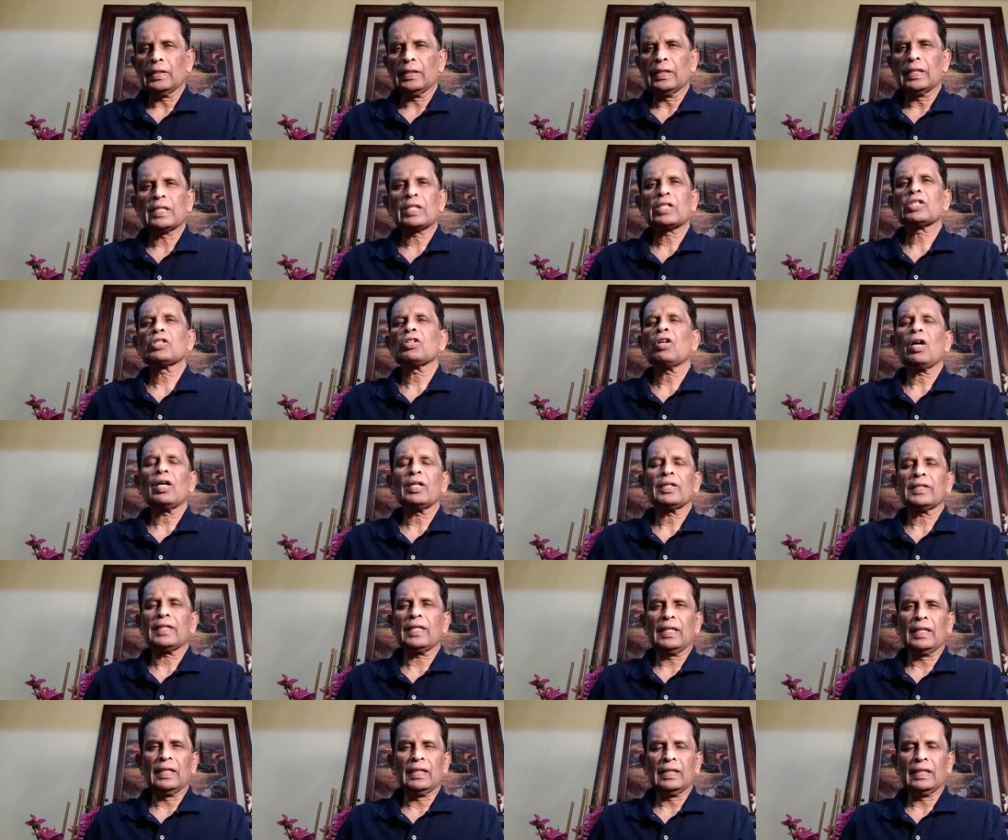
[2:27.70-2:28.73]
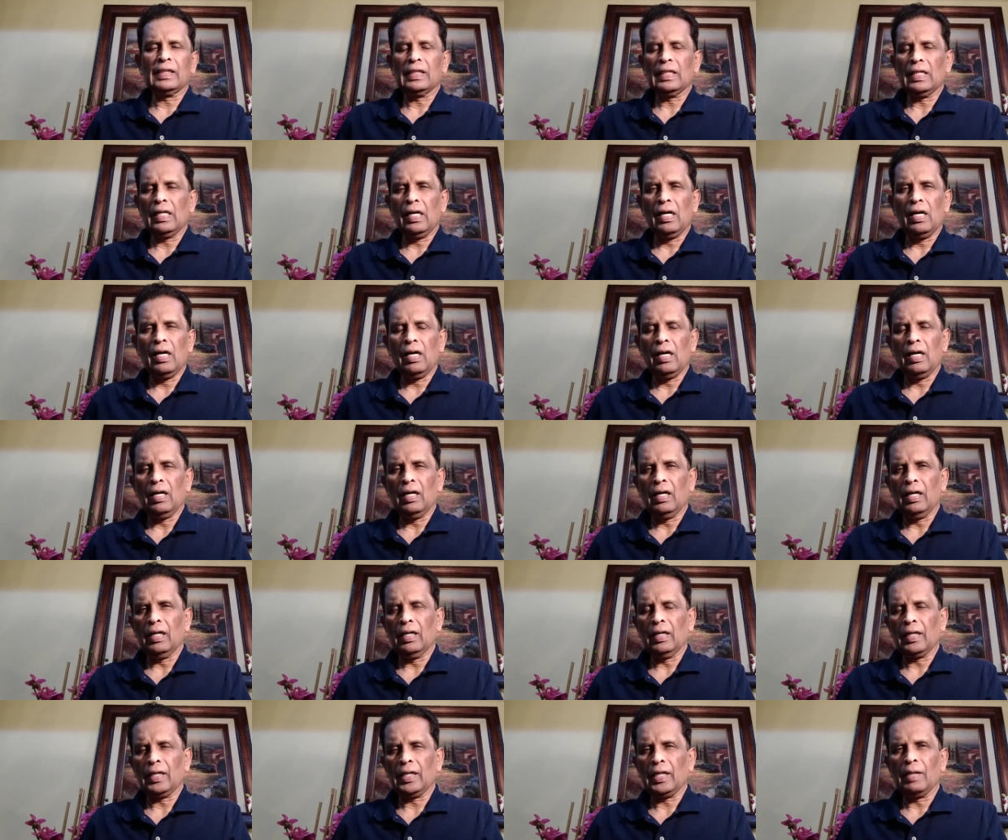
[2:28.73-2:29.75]
distorting
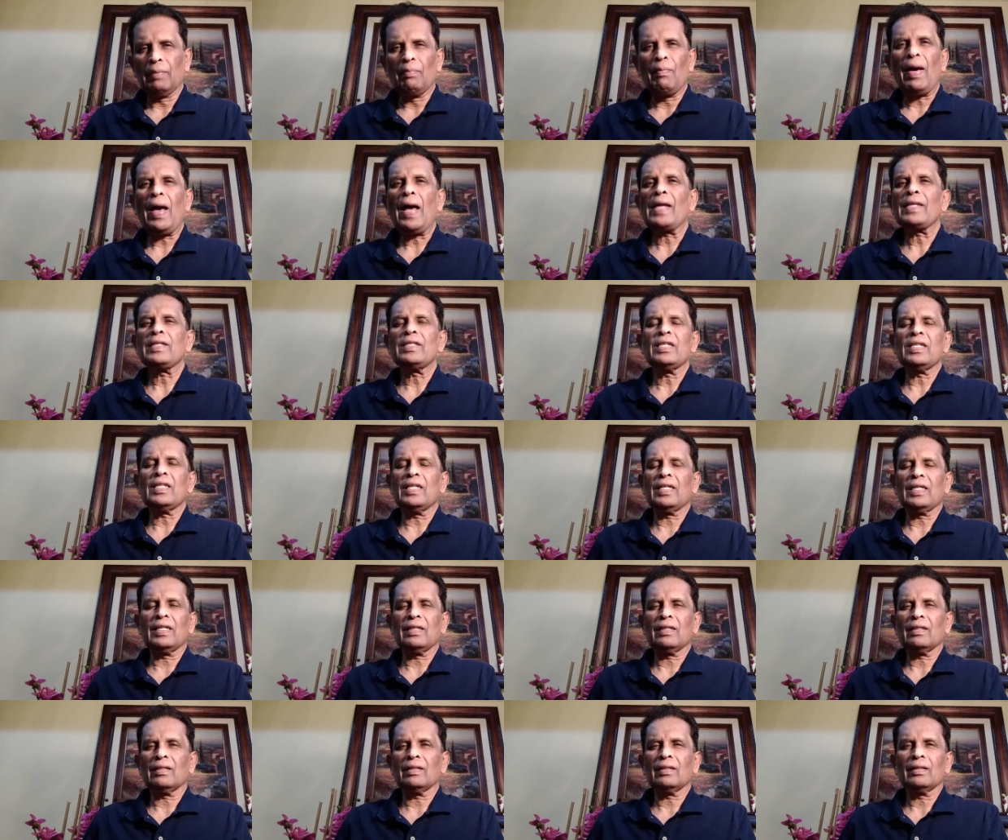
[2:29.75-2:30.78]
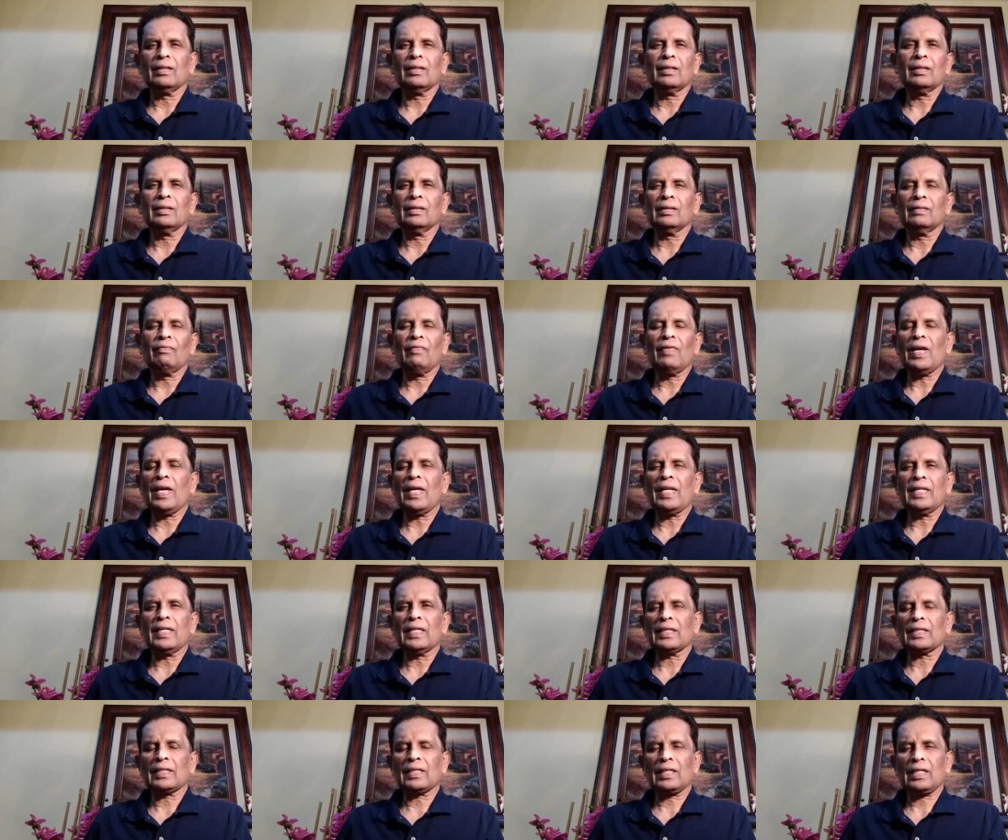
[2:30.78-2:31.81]
or imagining
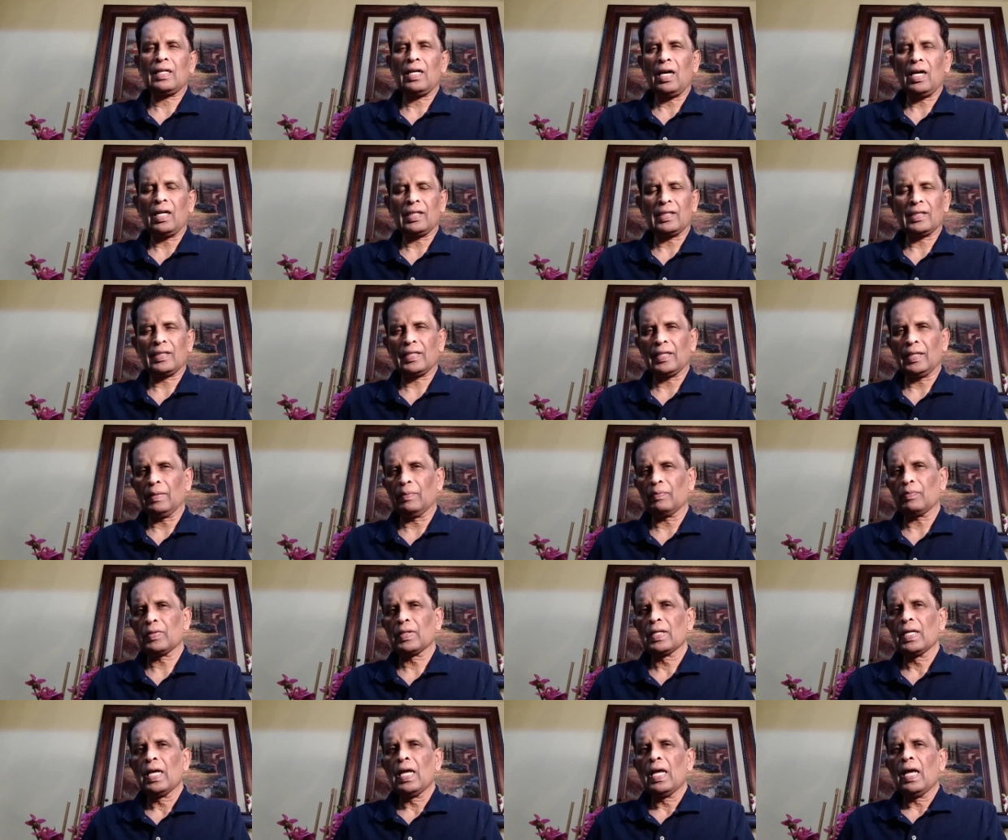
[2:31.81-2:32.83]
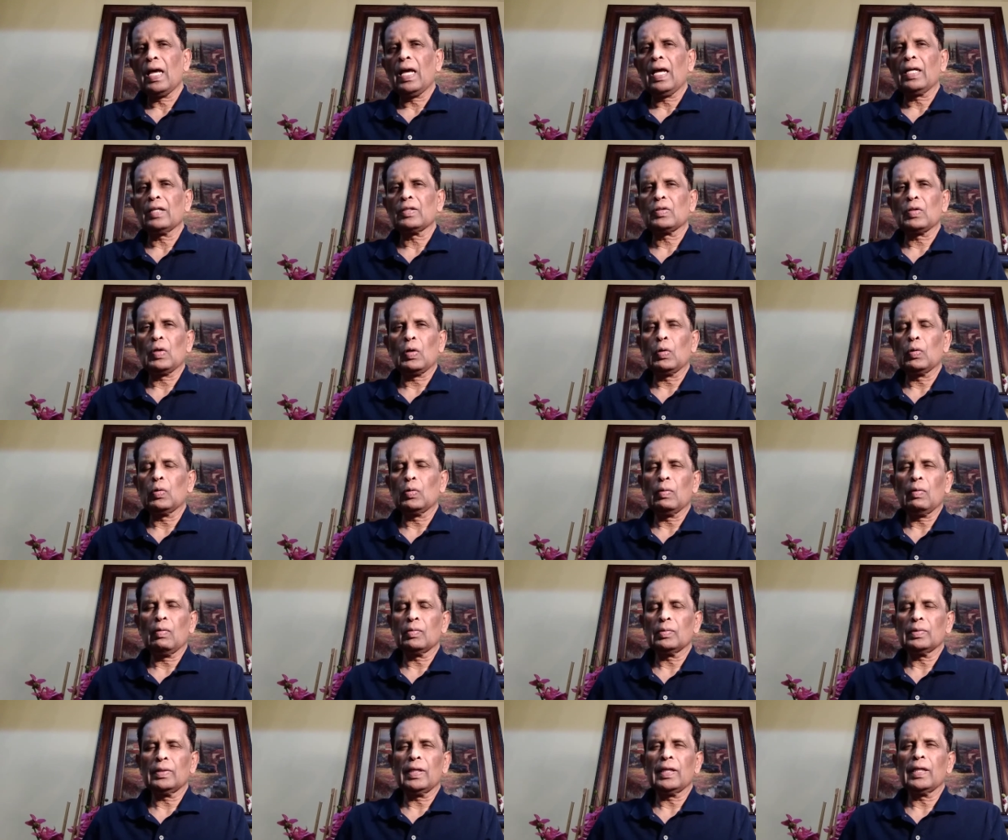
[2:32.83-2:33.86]
various concepts.
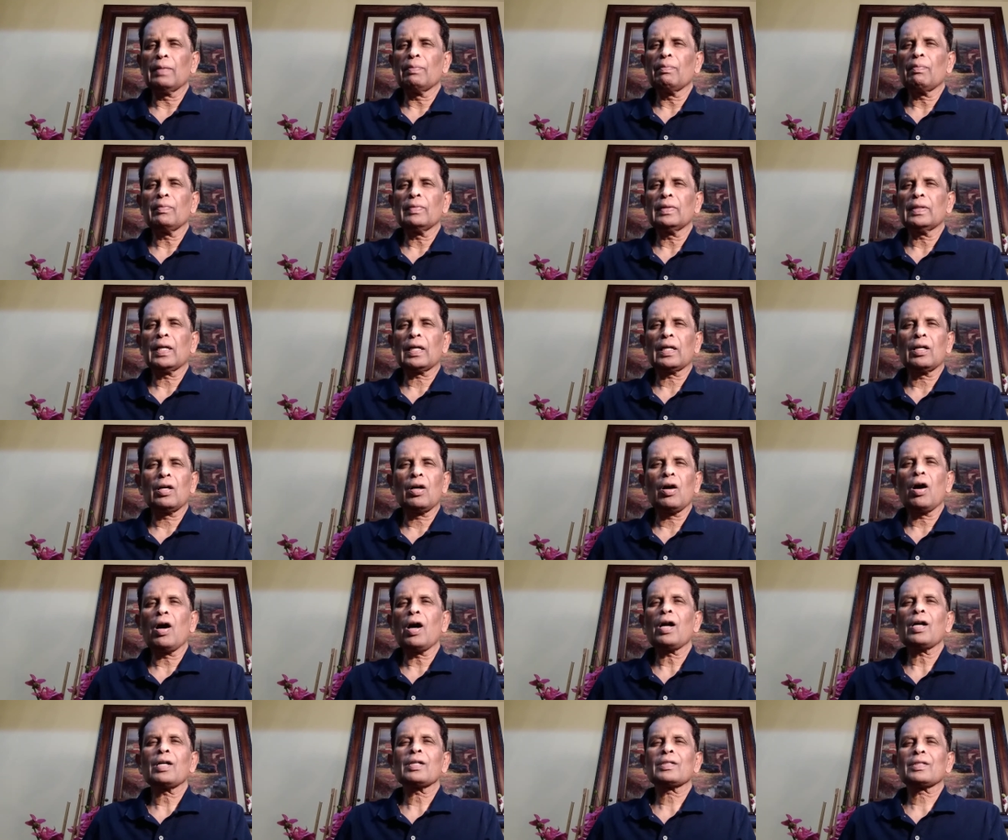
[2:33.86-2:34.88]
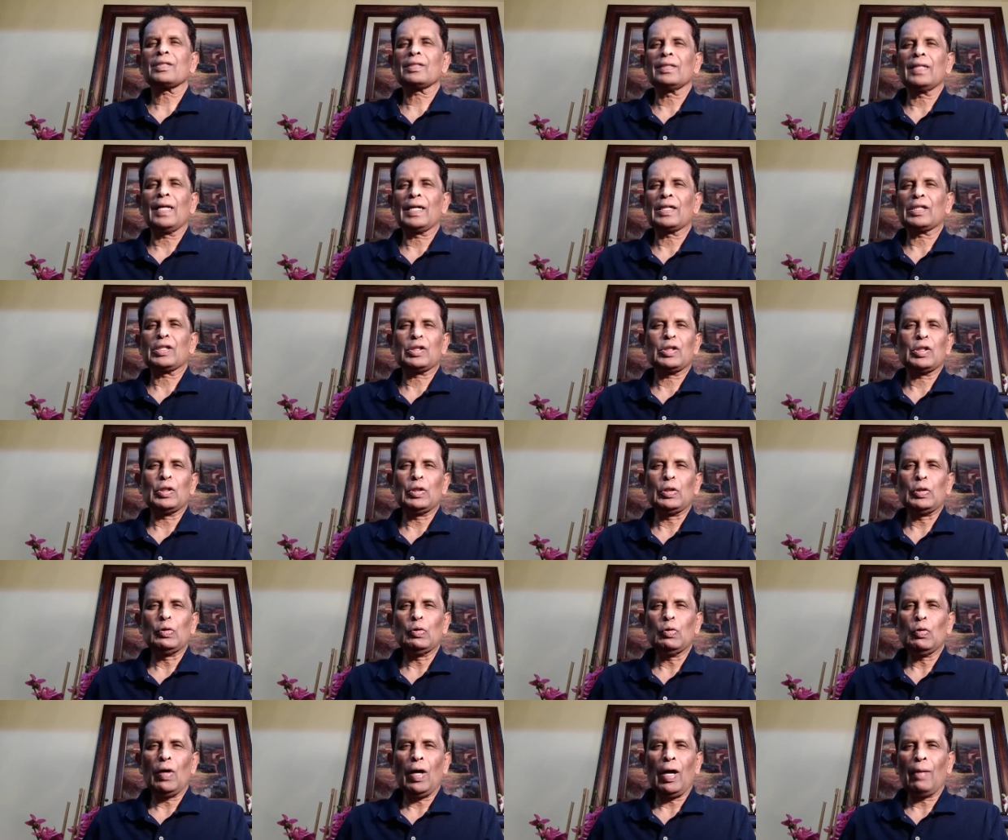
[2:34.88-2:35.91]
So the gods that
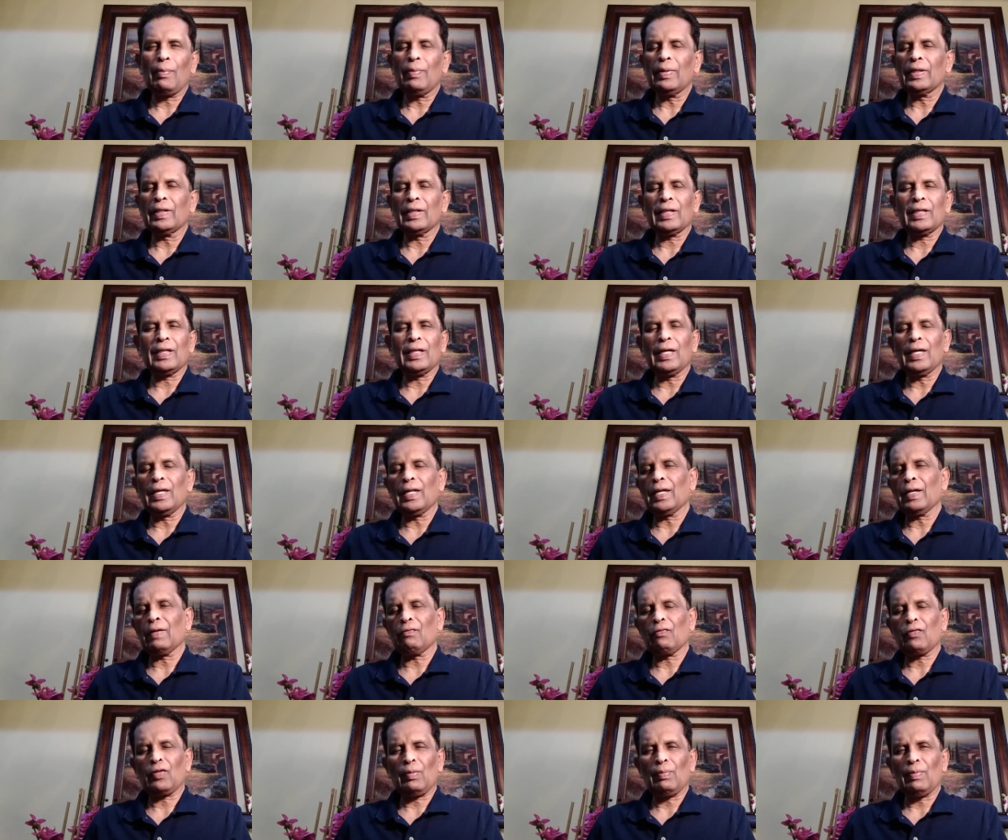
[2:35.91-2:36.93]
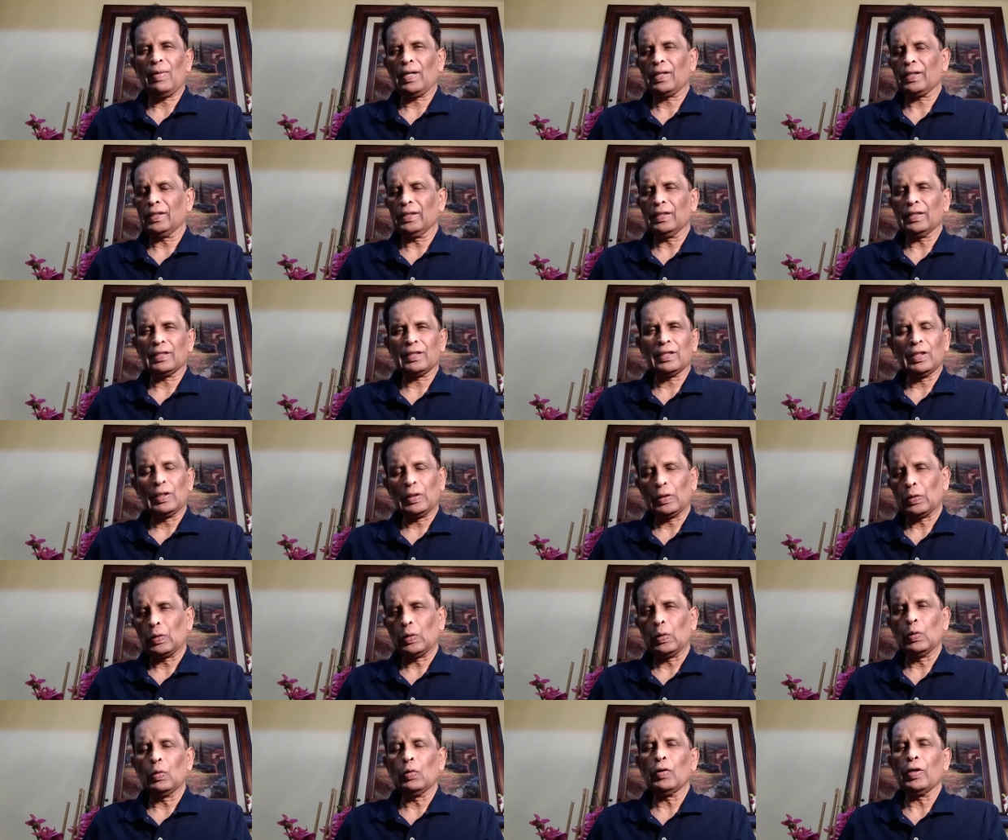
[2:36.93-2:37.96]
you have been hearing from others,
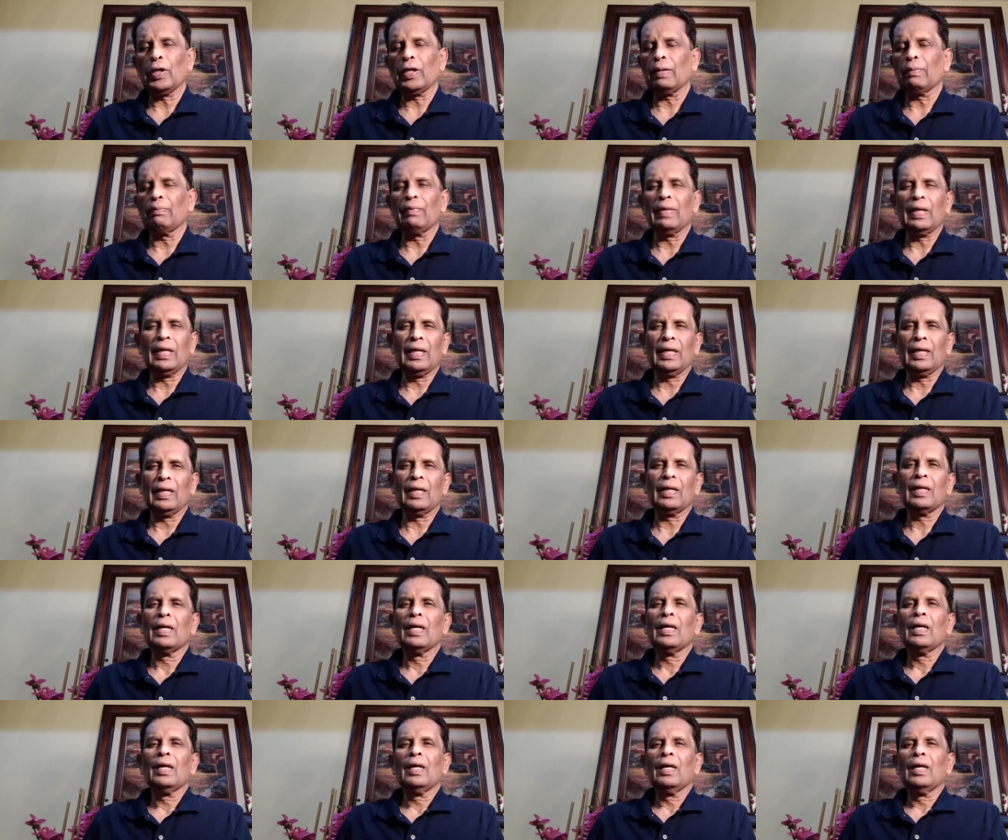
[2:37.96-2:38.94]
including me,